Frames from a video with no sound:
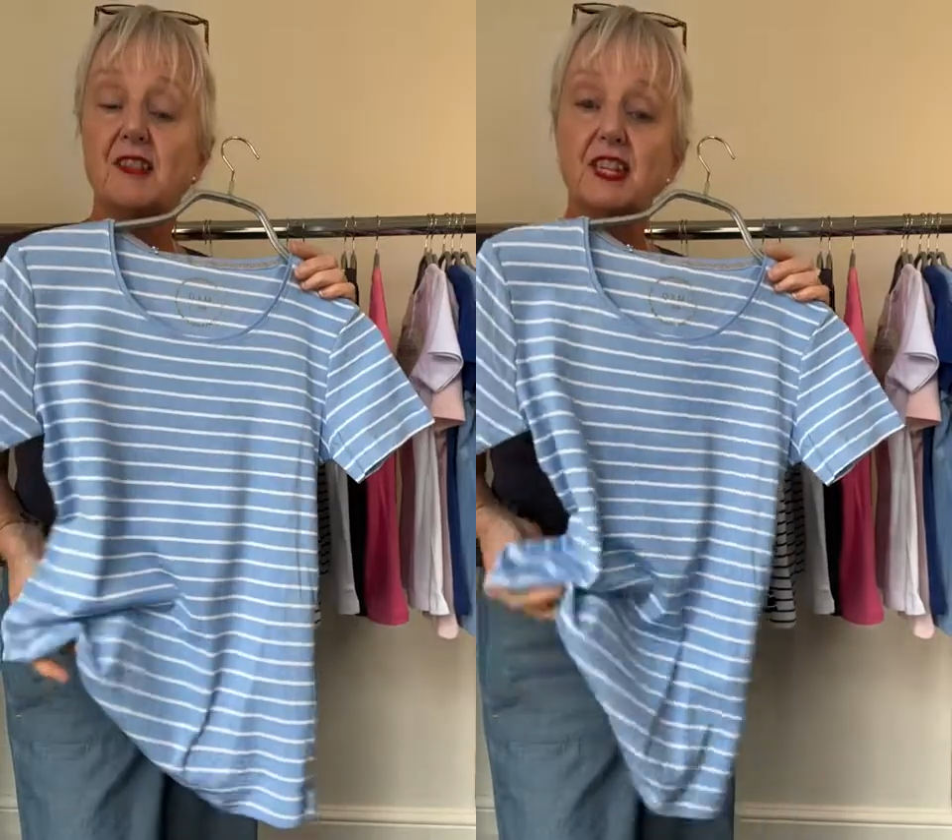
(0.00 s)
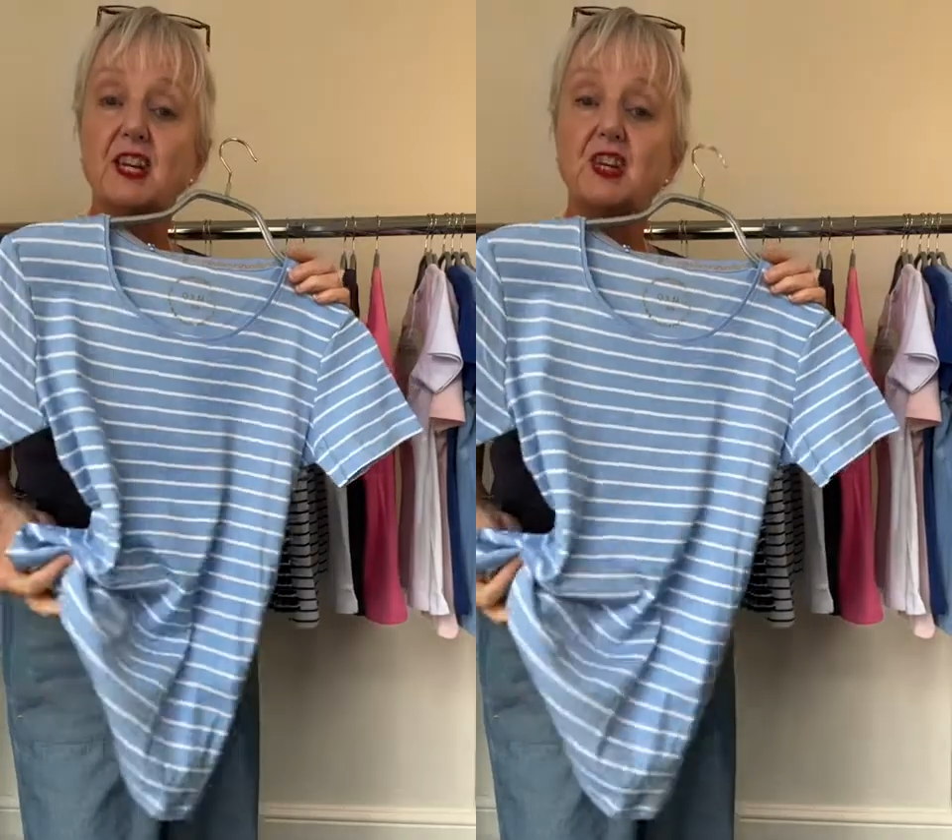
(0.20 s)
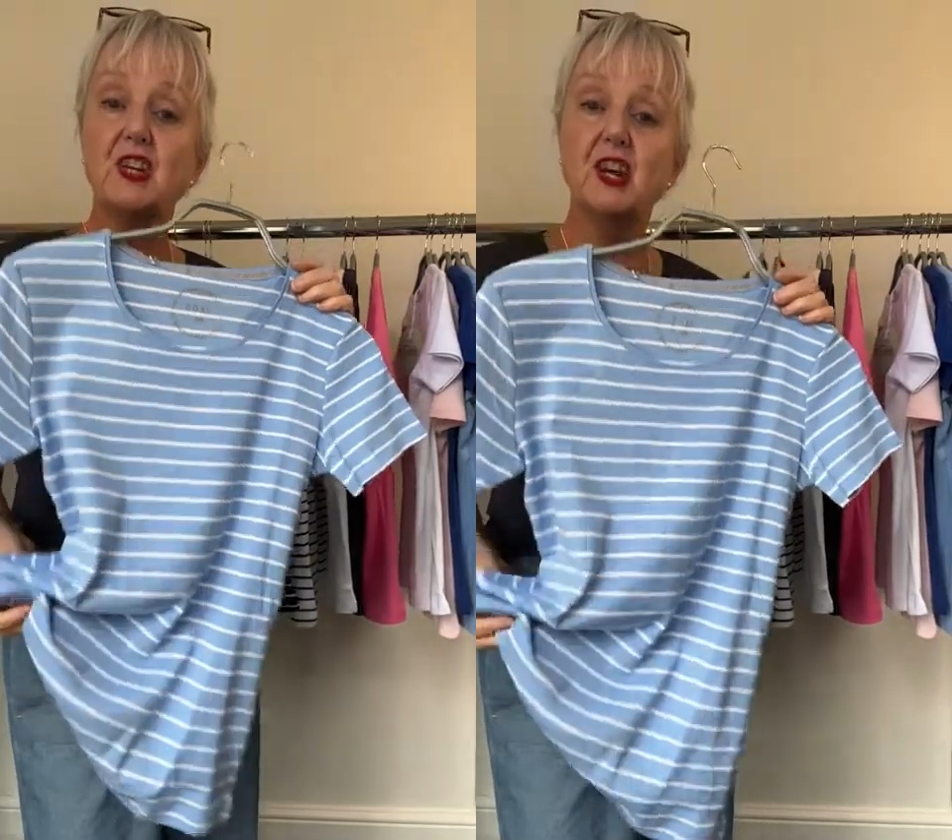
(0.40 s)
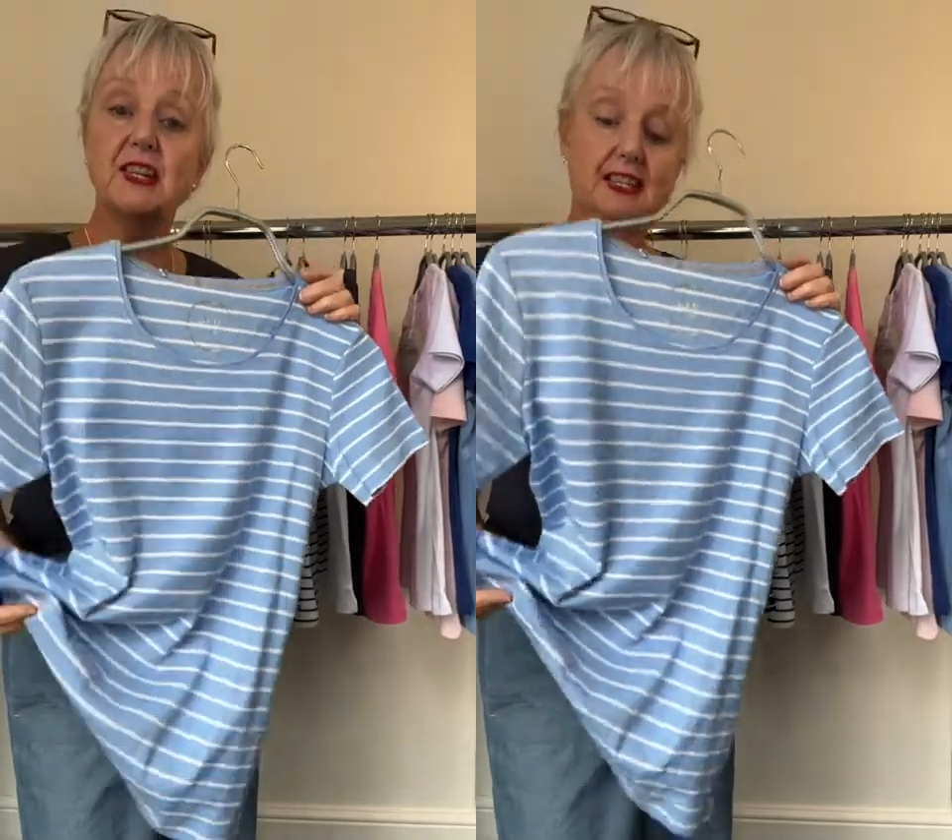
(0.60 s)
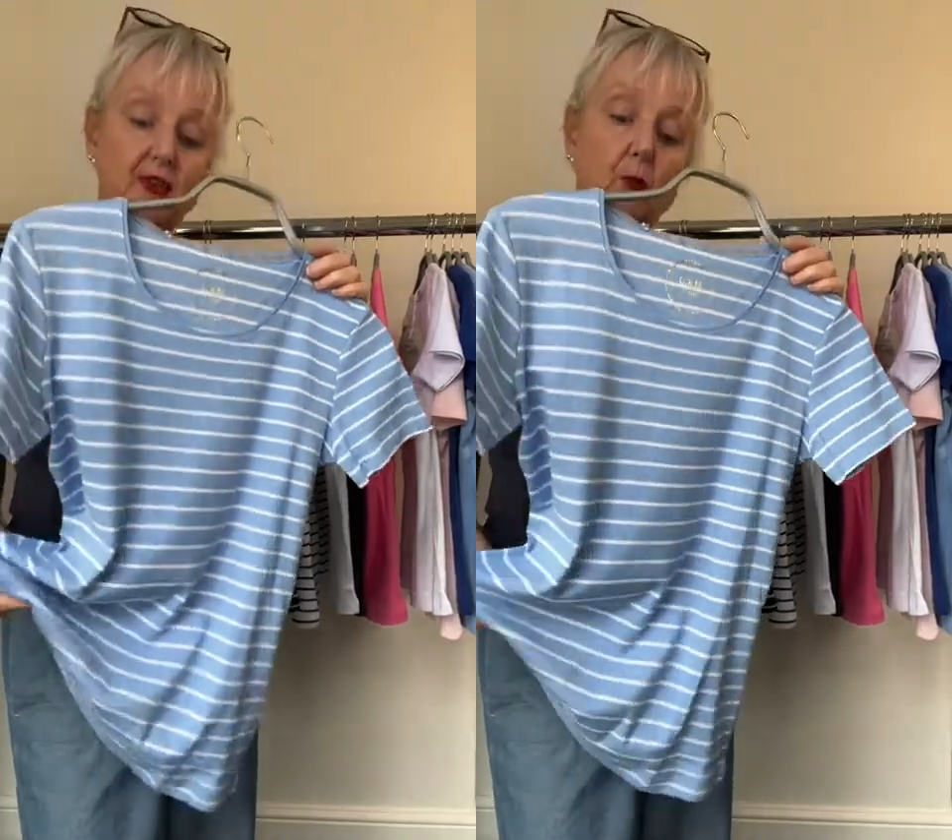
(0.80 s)
are
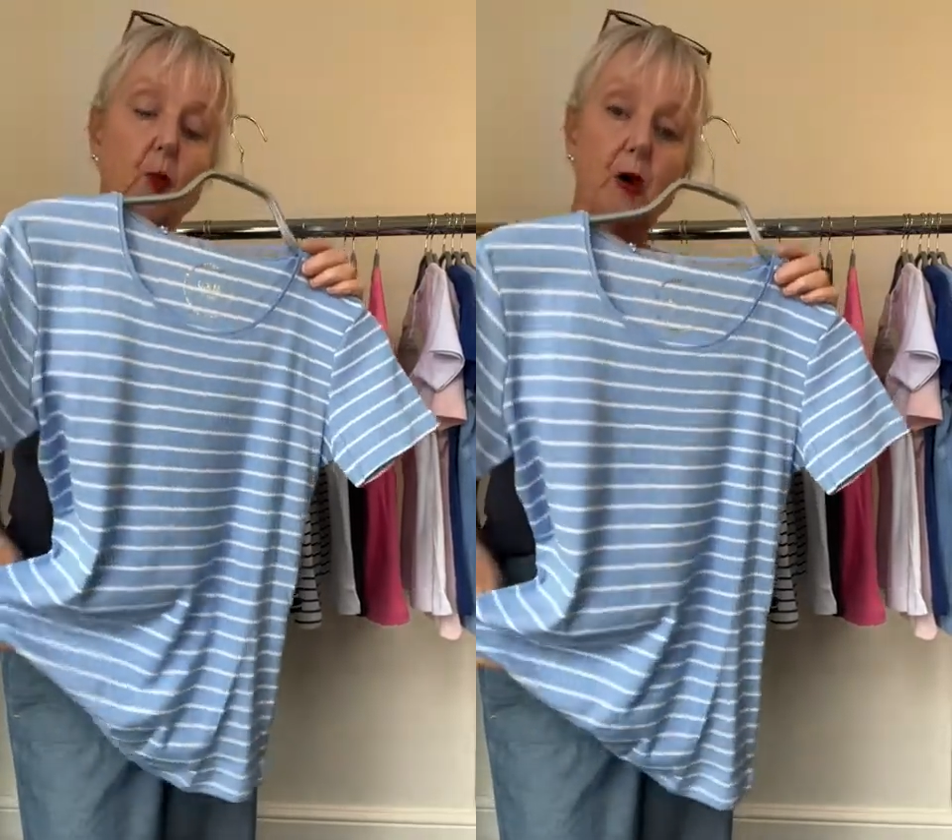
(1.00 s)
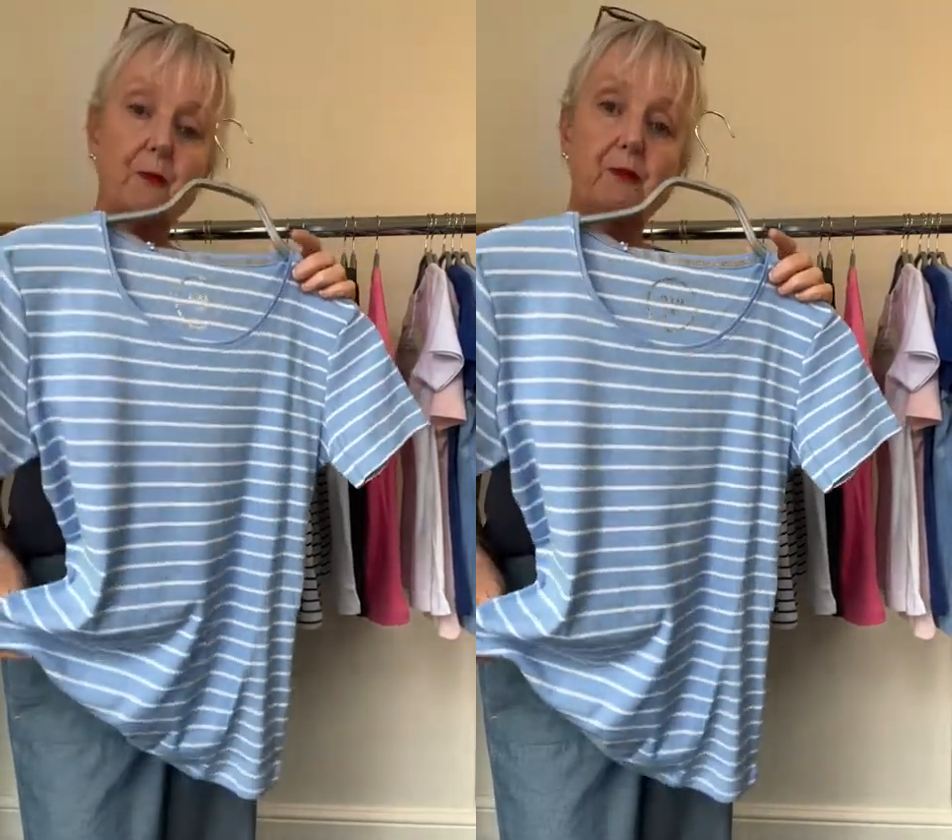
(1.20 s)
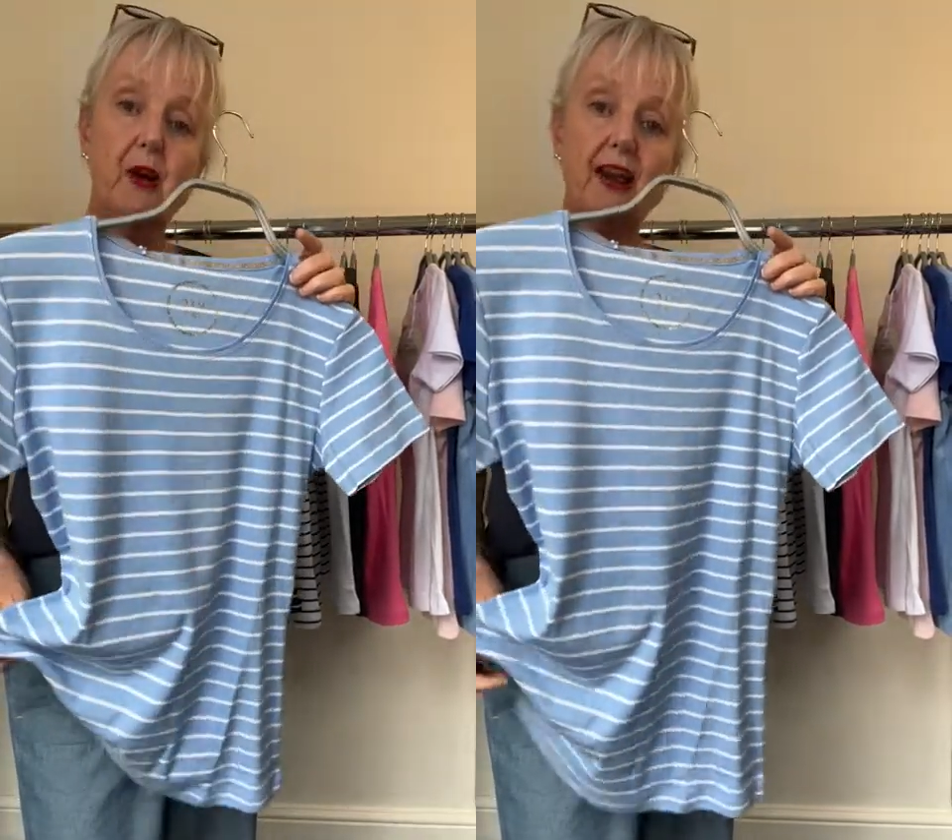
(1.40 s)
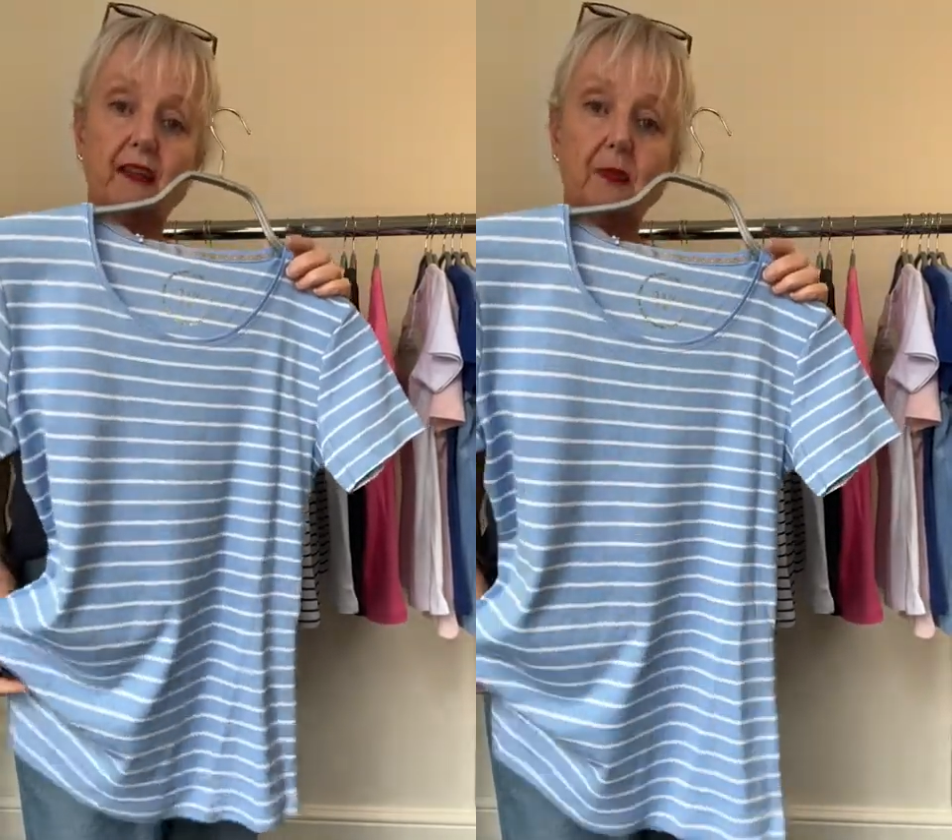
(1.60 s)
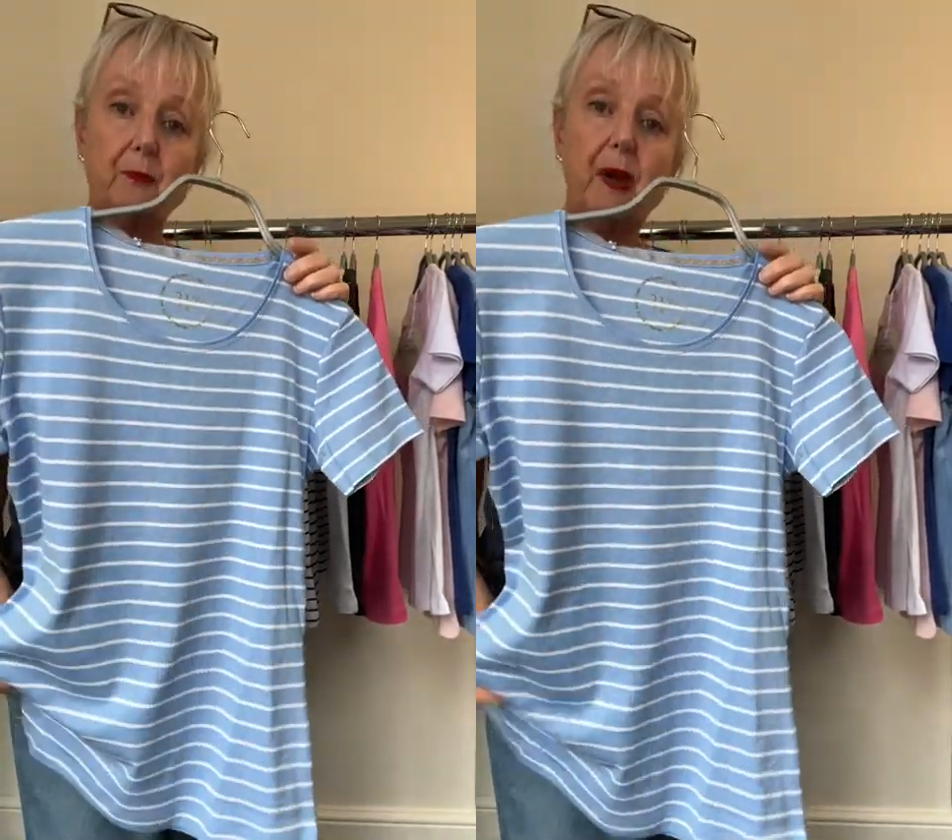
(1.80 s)
t-shirts that won't
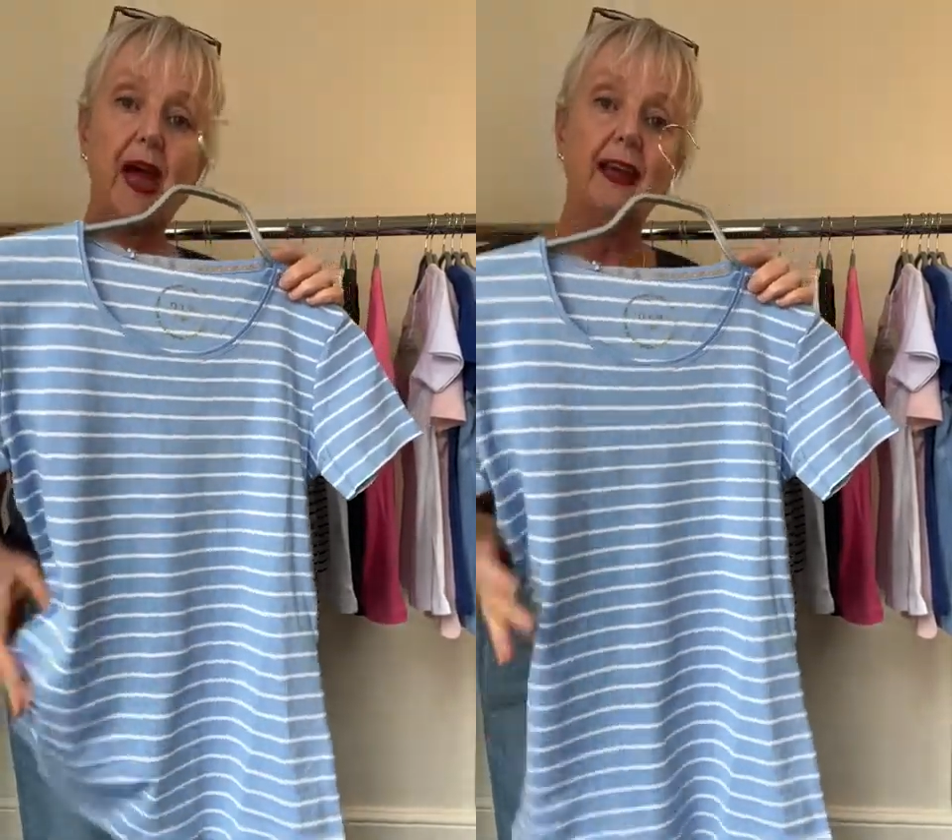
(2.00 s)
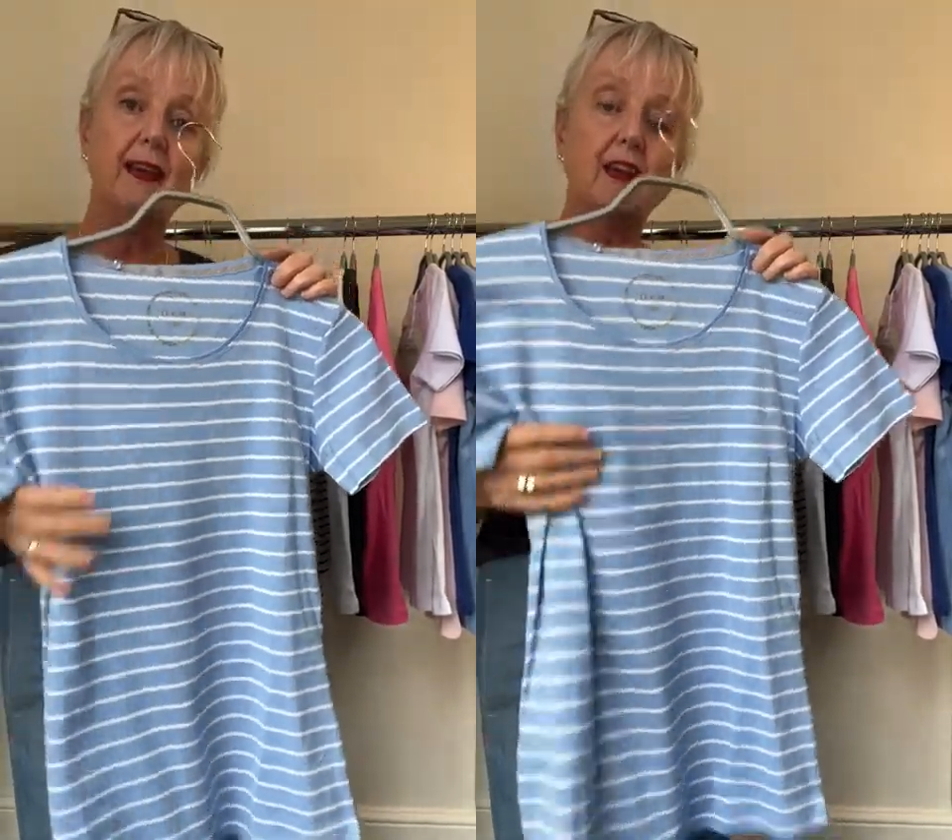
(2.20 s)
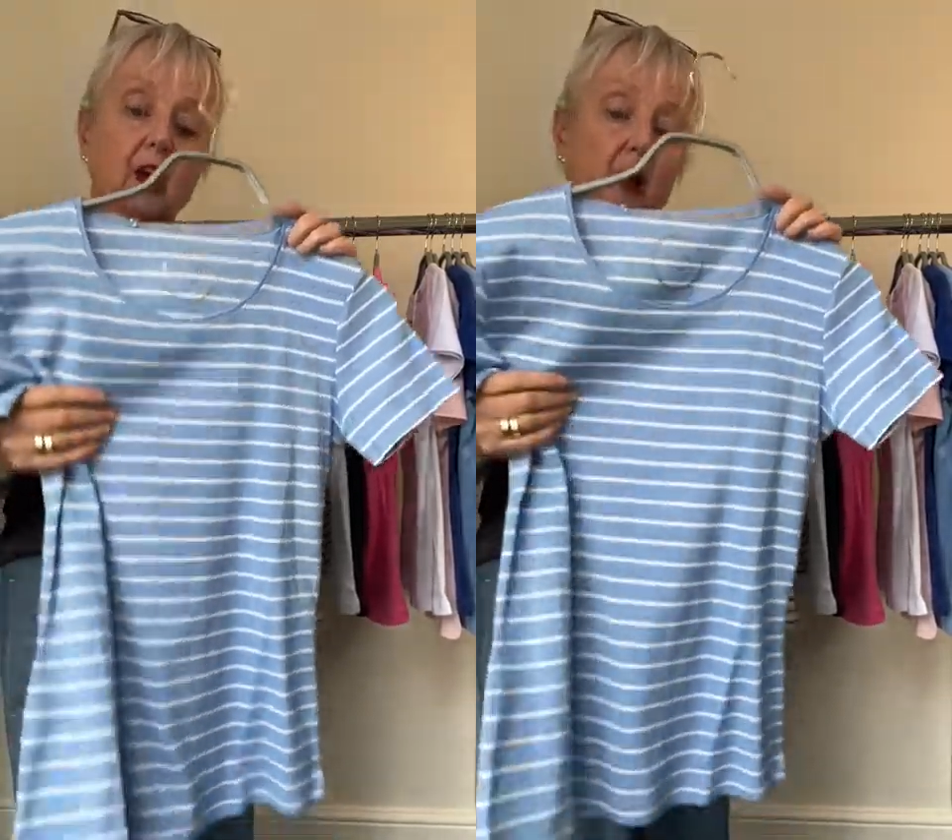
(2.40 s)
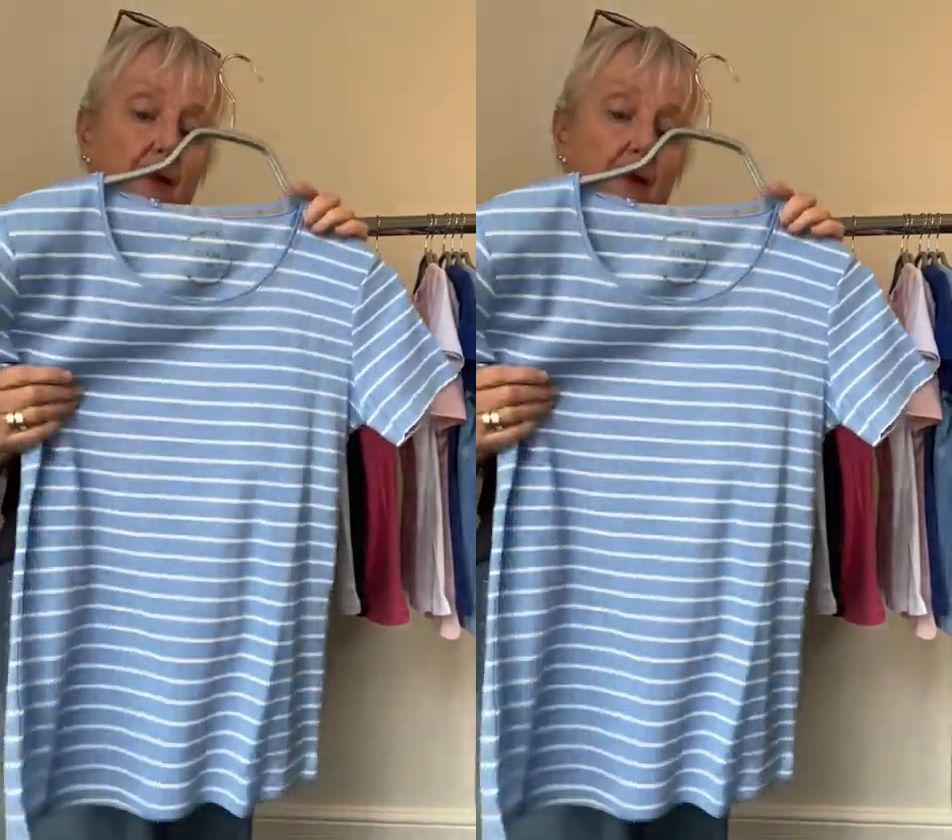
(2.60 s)
break the bank,